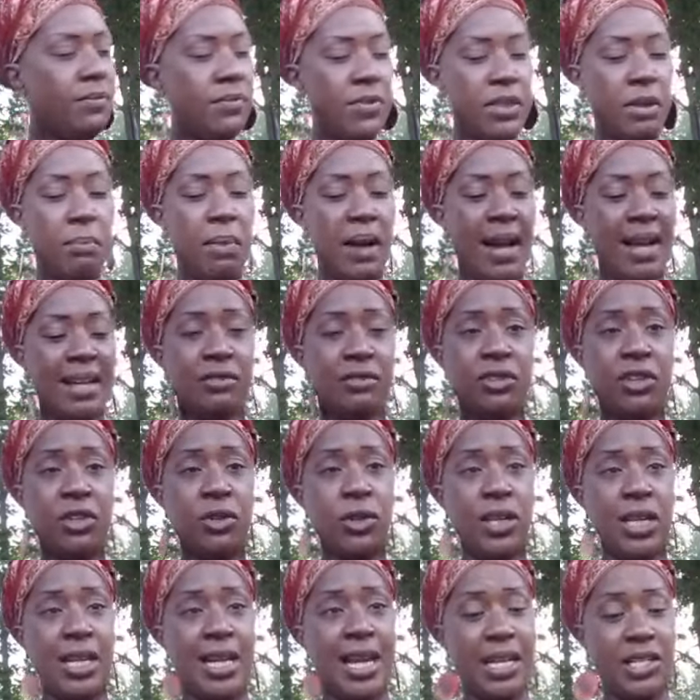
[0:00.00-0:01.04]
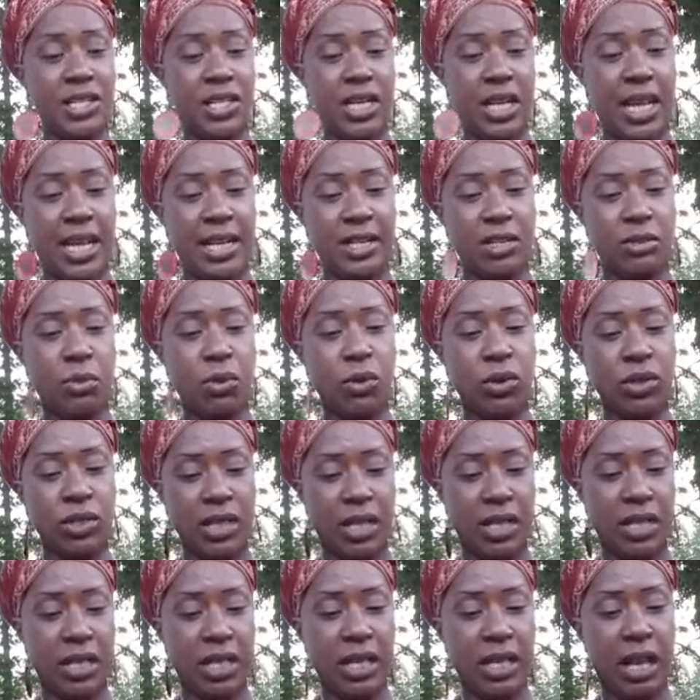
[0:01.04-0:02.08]
the binder for newly nationalized Moors.
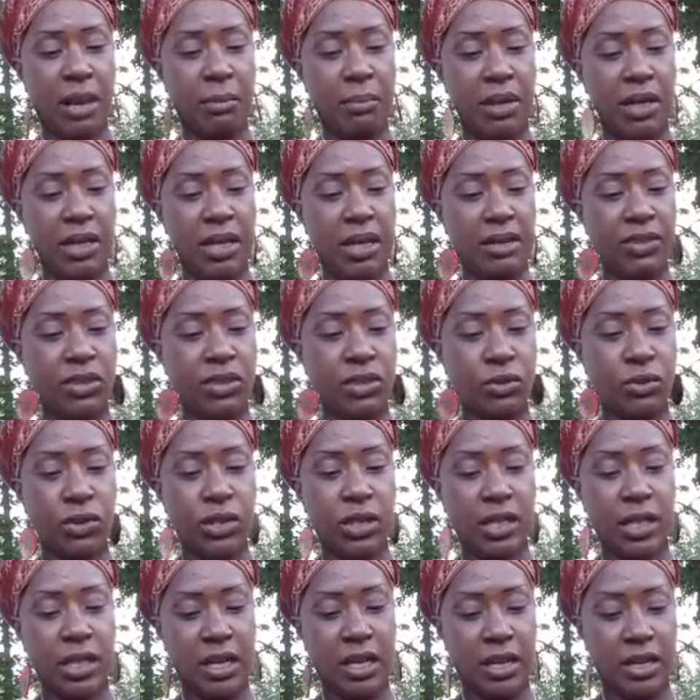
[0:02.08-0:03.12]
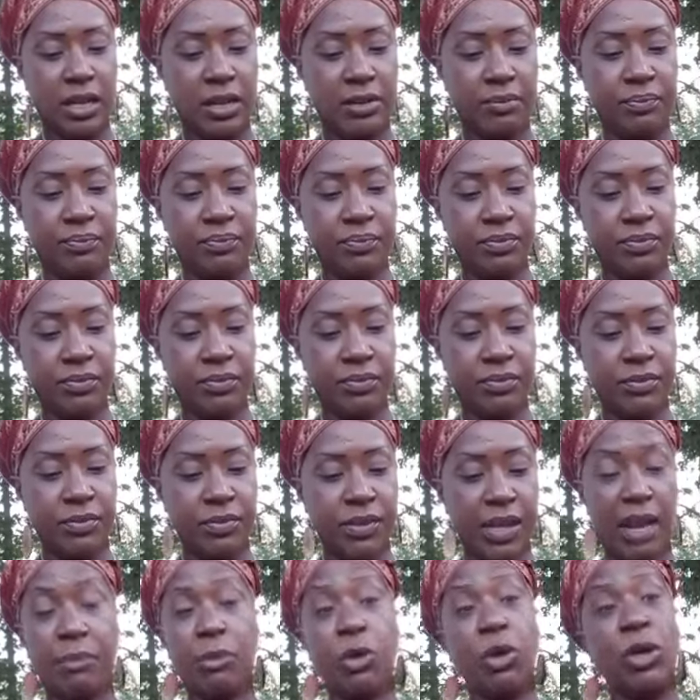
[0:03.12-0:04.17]
I think I believe is on the. Uh,
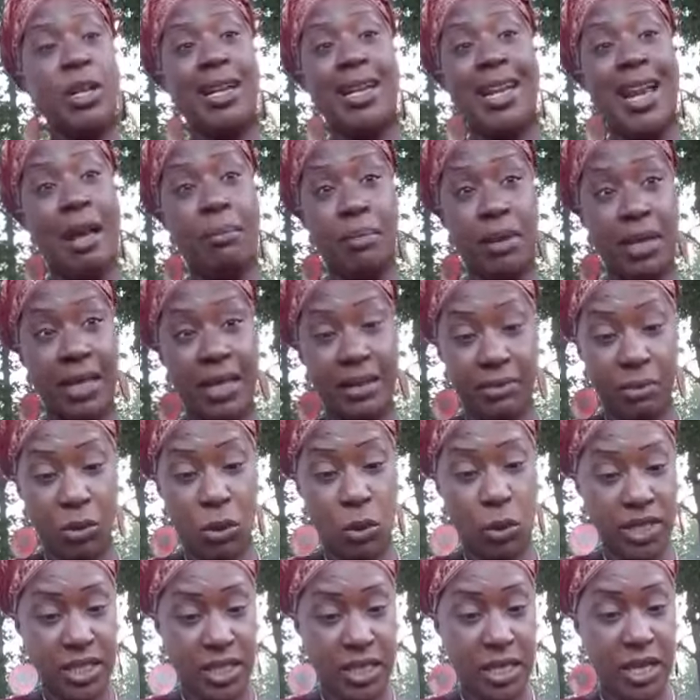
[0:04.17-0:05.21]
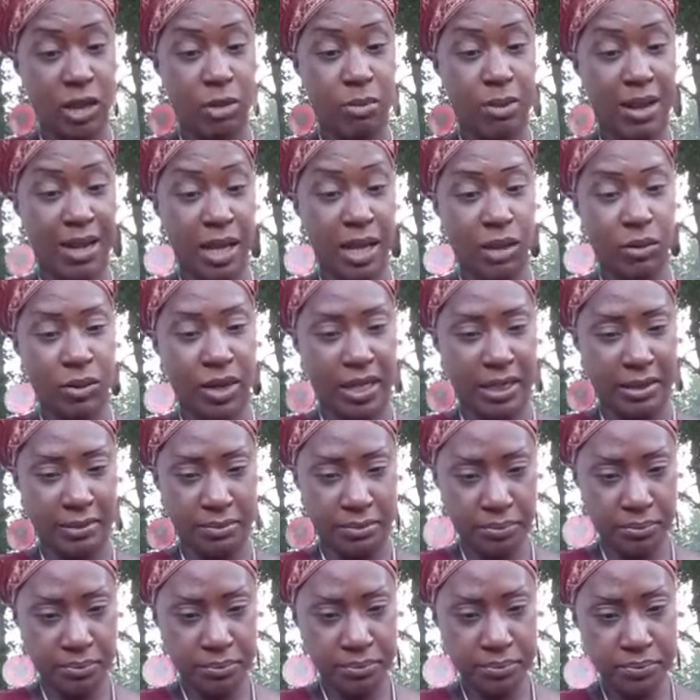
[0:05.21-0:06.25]
I'm going to not believe. I'm going to know by going.
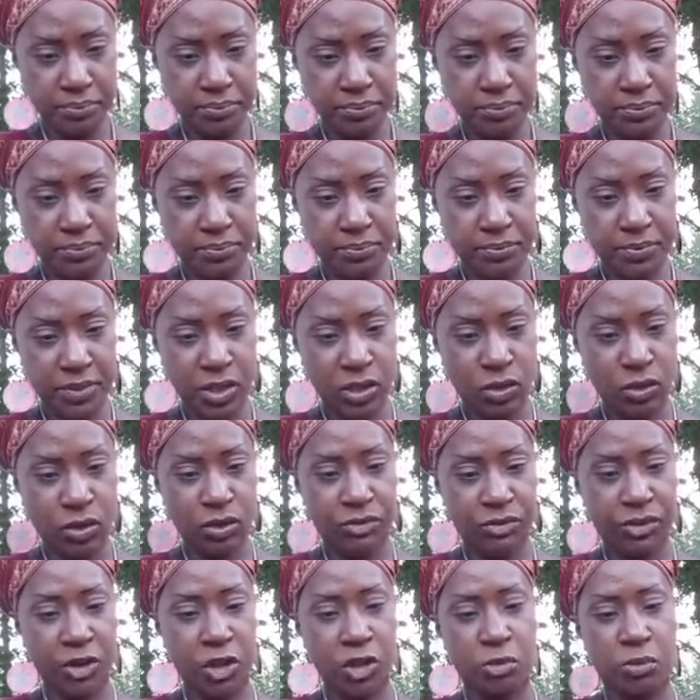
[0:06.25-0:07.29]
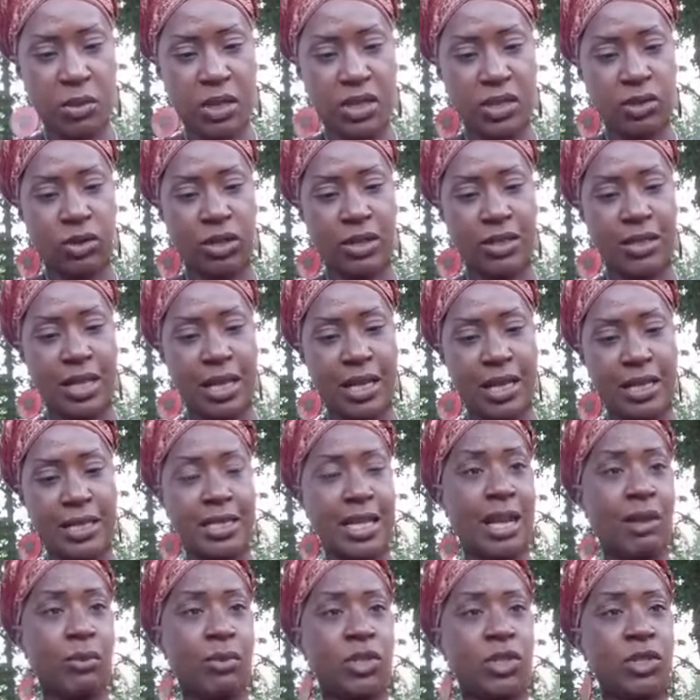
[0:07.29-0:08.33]
Is on the first. Is on the second
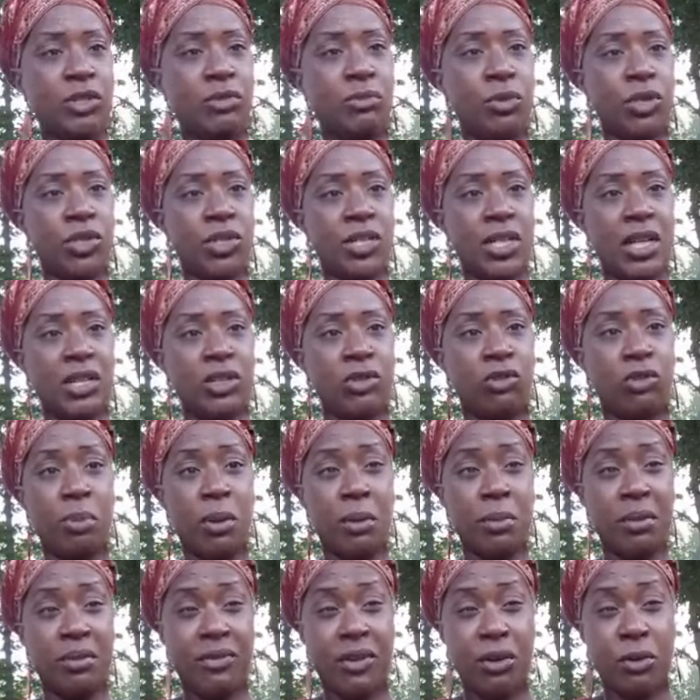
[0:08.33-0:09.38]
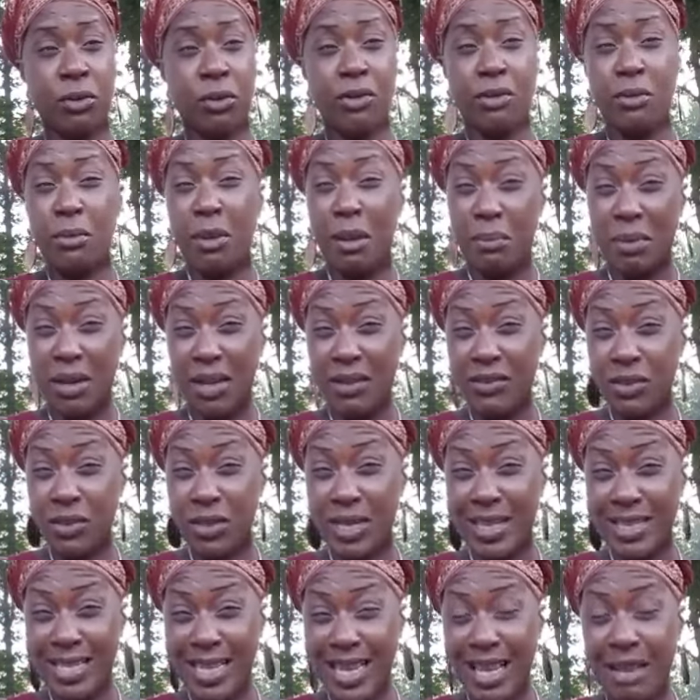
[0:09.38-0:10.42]
tab, which is the Moorish National Republic Federal Government. I believe it's
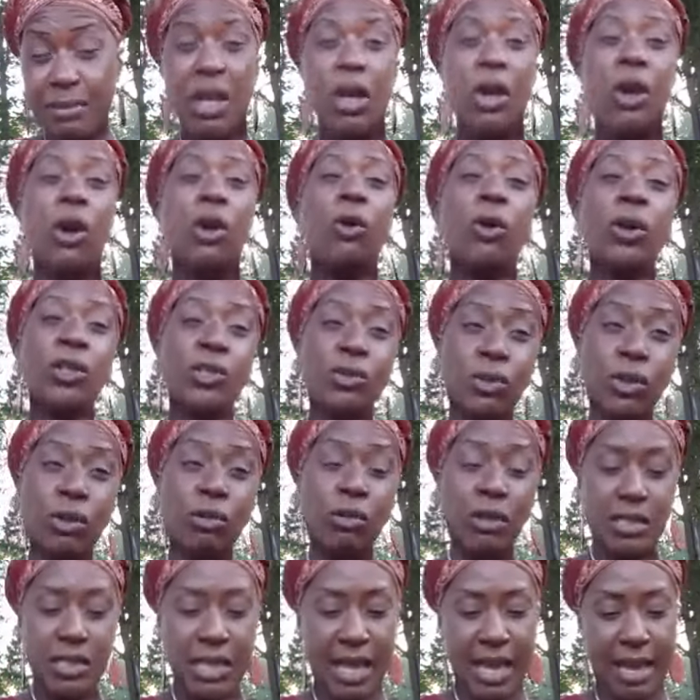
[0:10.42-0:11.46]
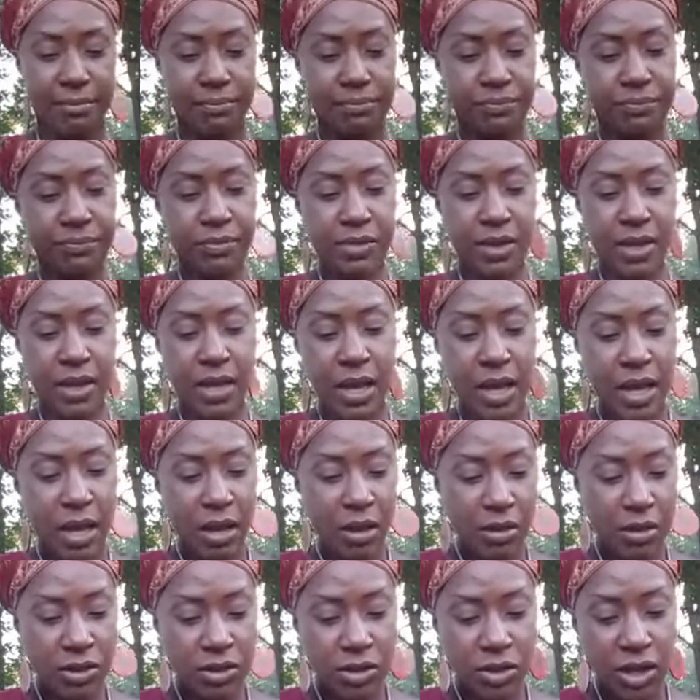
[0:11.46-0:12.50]
on that tab, or it's on a grid tab.
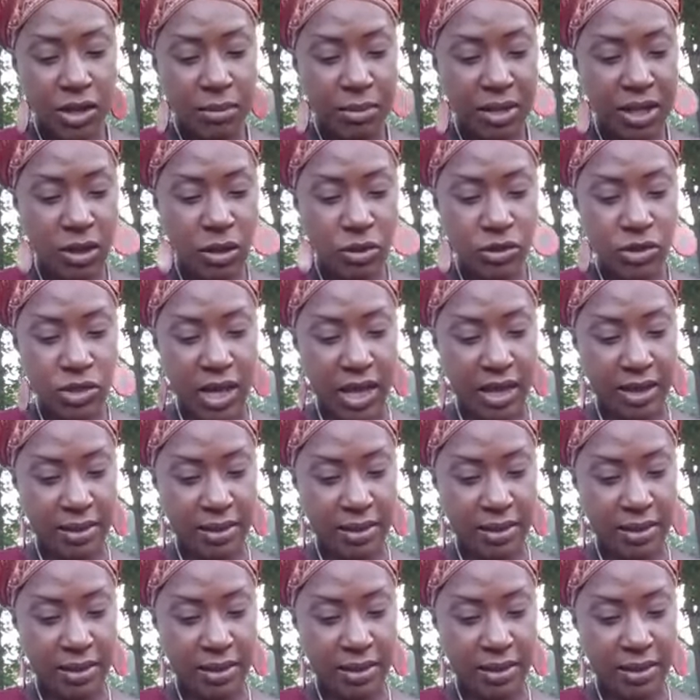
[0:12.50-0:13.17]
So let me go check,